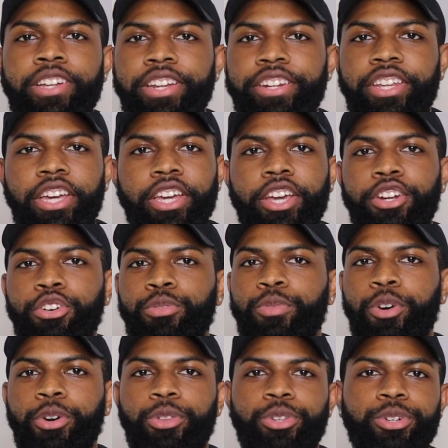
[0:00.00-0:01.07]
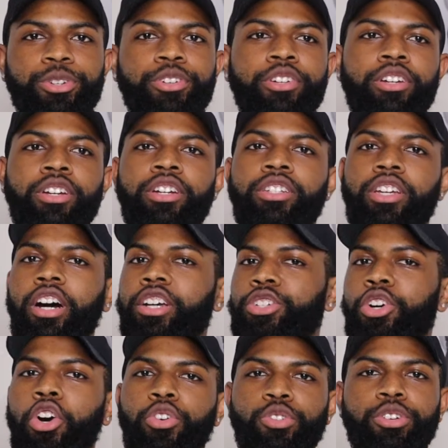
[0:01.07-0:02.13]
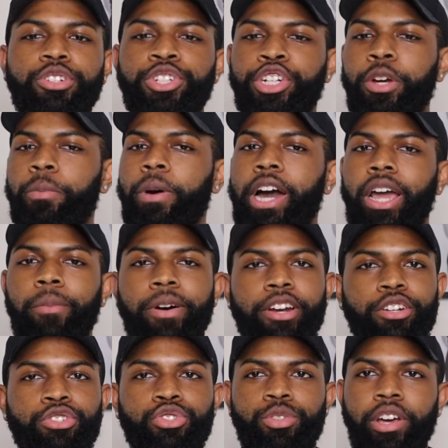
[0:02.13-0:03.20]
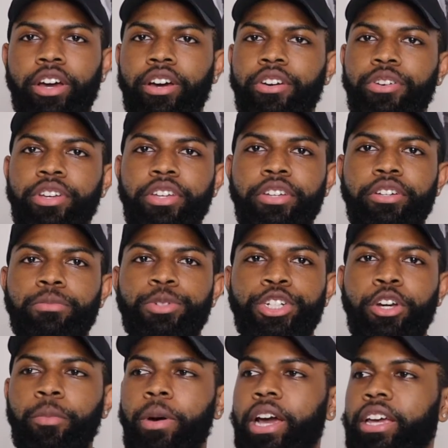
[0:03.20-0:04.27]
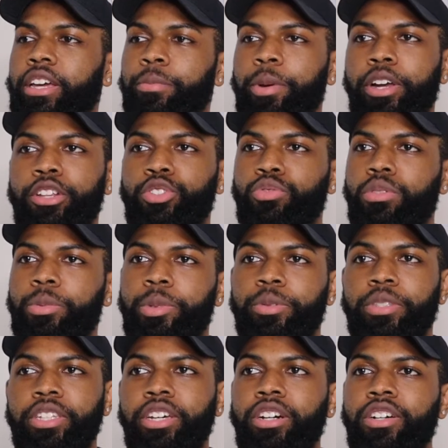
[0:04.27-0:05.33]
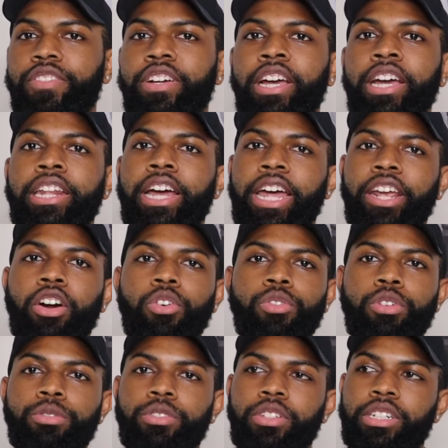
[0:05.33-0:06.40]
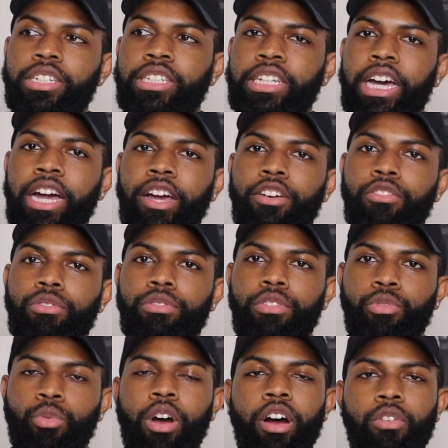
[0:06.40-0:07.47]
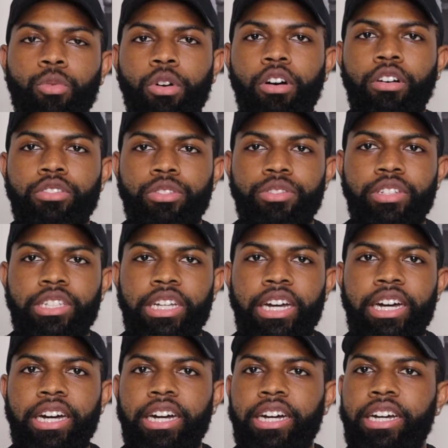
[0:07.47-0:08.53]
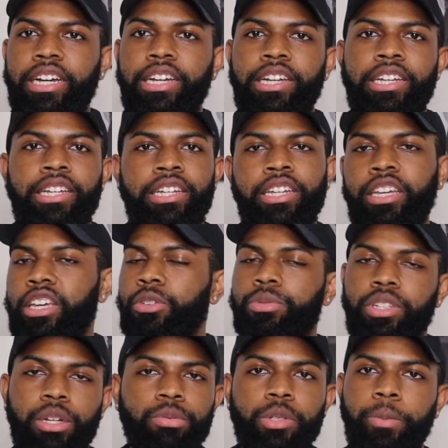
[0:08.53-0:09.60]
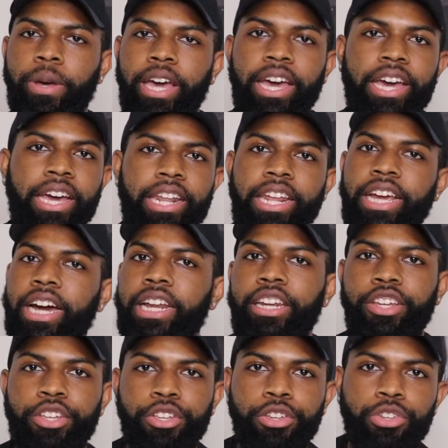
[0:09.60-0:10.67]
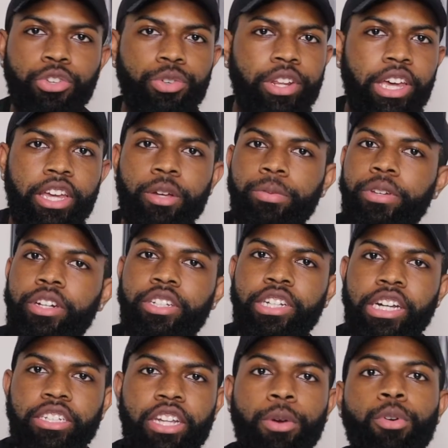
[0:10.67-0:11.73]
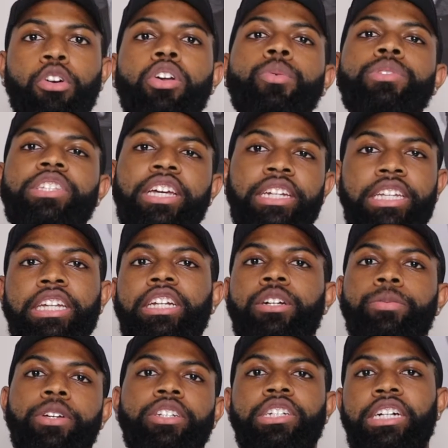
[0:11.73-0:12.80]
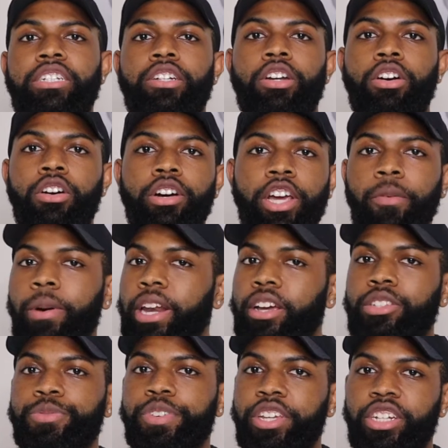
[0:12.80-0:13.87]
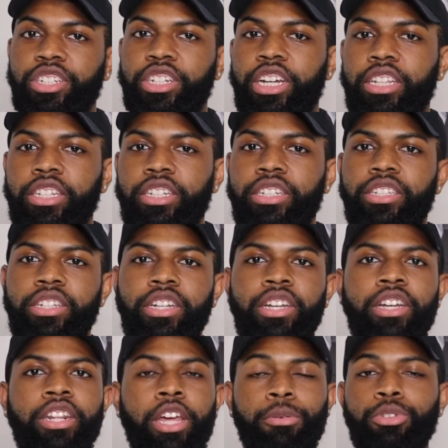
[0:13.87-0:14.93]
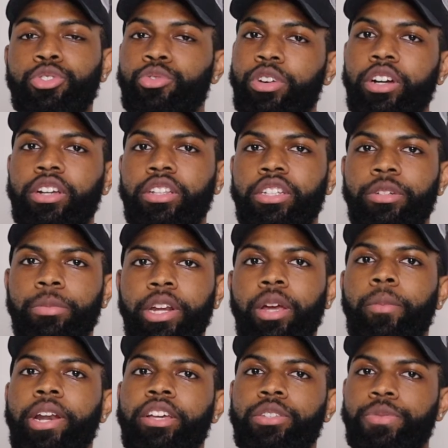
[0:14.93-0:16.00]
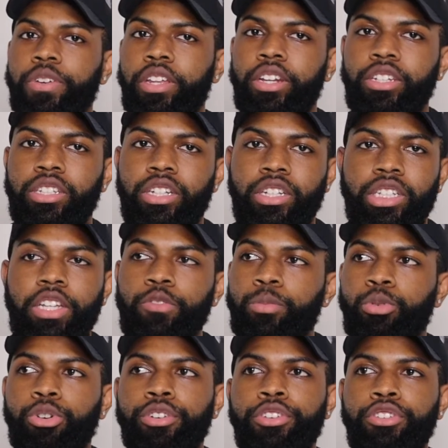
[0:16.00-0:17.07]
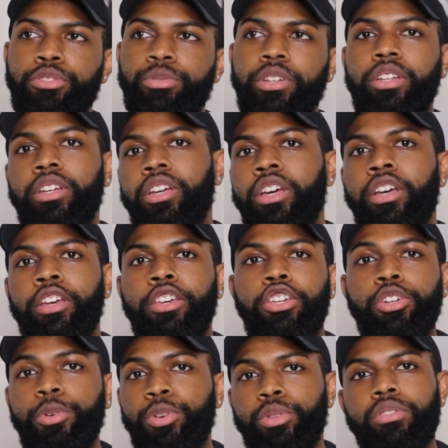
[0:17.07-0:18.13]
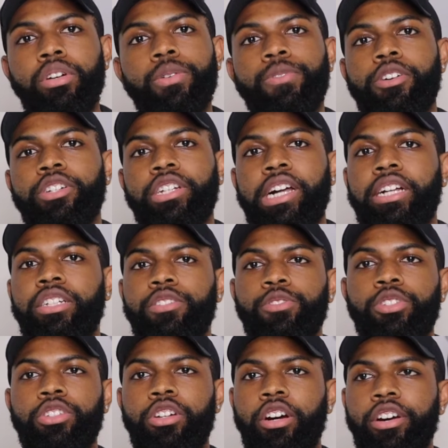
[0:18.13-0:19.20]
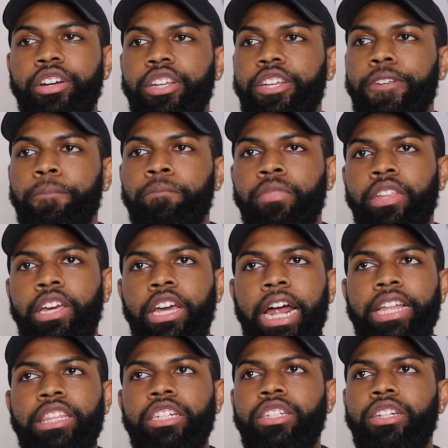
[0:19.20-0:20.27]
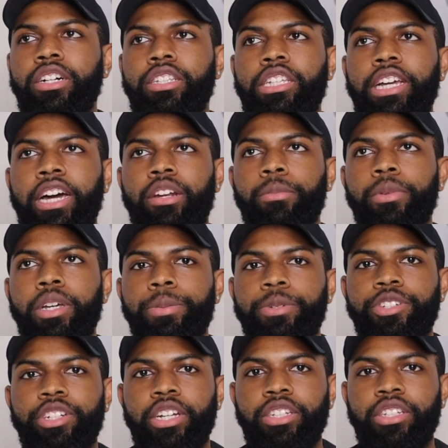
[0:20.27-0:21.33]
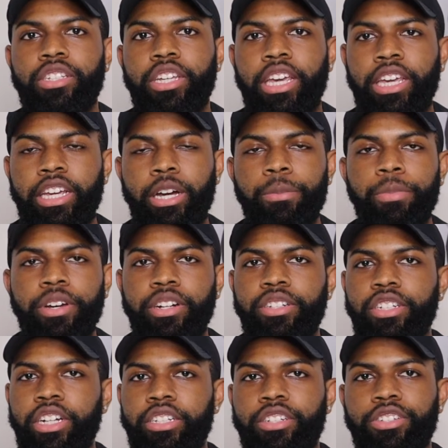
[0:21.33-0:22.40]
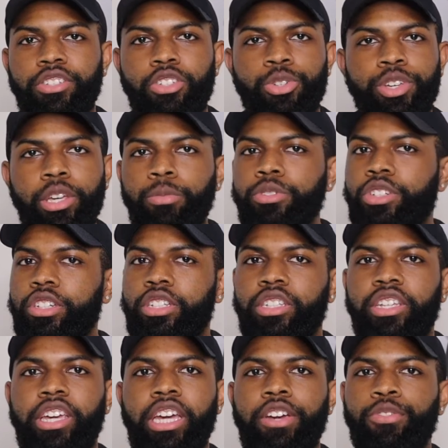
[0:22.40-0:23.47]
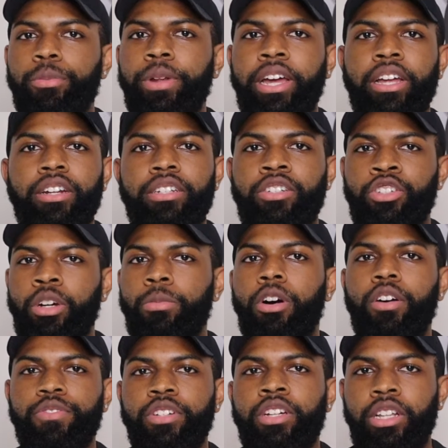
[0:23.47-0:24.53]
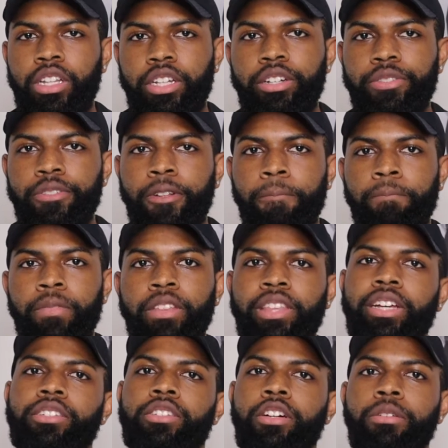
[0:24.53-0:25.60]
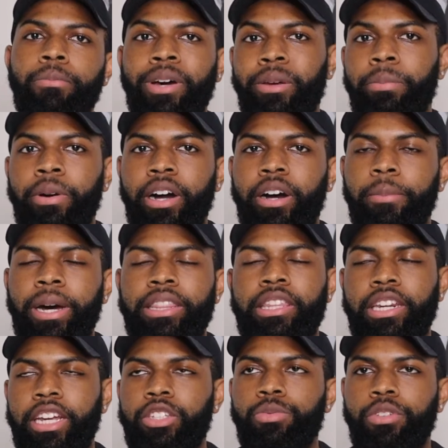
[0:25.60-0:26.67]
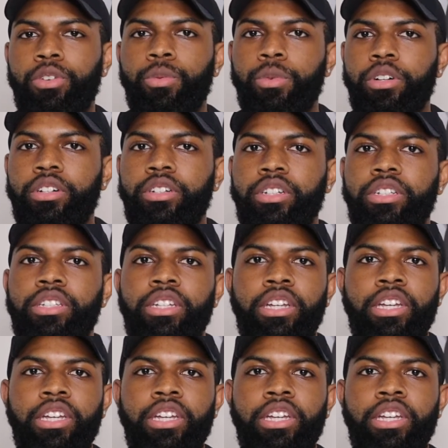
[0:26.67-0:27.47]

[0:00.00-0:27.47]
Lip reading: Didn't get no further. Tasha holding on to Jeremiah, about to drown him. Jeremiah could barely swim himself. Now they holding on to the side, the rock walls on the side. It was bad. They got DQ'd. They didn't complete the challenge. They were the only ones that didn't complete the challenge at all. Everybody else finished at least. They were struggling, but everybody else finished. Because even poor Huey threw up before the challenge even started. And I think it's because he got them lip injections and he got butt injections. So he was just scared from that jump off the cliff that something might pop. I think that's what it was.